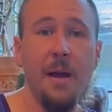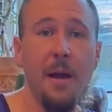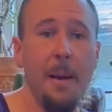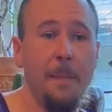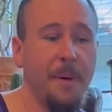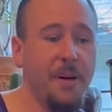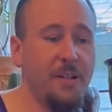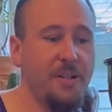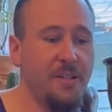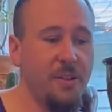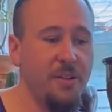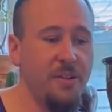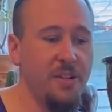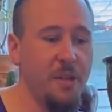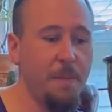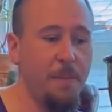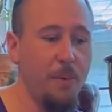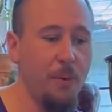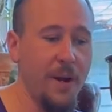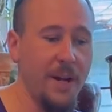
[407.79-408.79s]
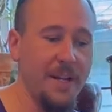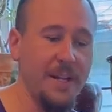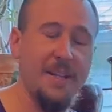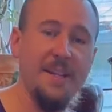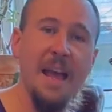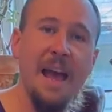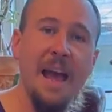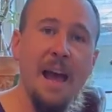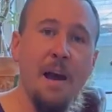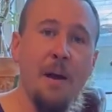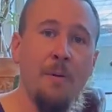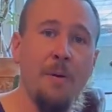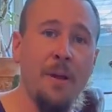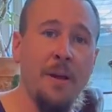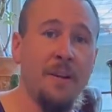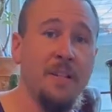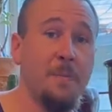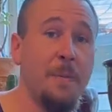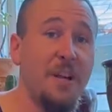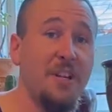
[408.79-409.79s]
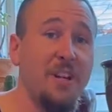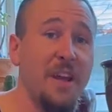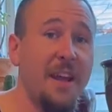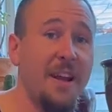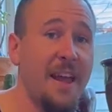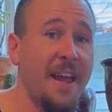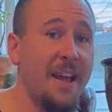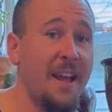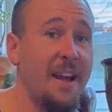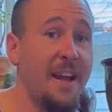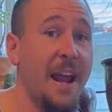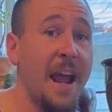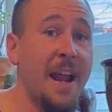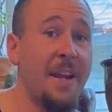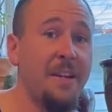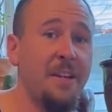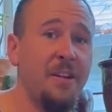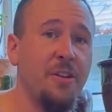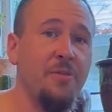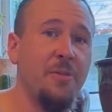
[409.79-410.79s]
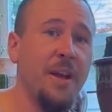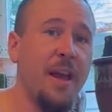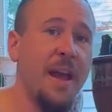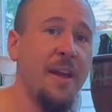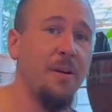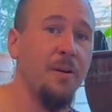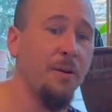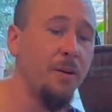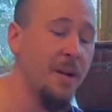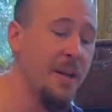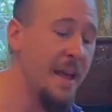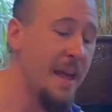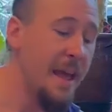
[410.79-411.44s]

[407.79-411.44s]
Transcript: But as soon as you point down, especially at like a 90-degree angle,